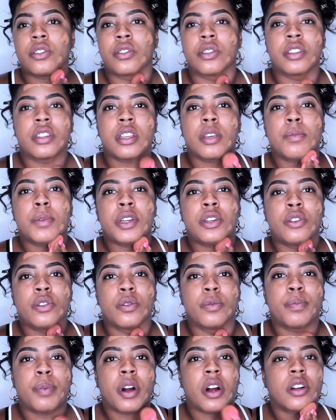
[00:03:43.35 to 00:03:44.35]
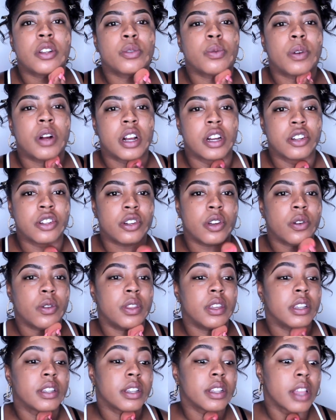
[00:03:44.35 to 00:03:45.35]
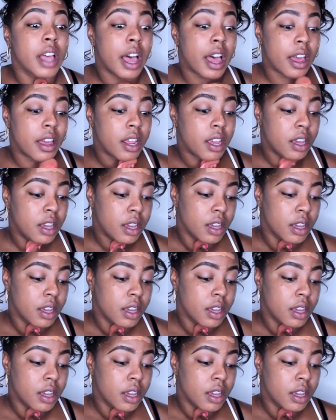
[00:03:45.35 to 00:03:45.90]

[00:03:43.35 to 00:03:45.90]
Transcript: you'll see me do parts where I show this a lot.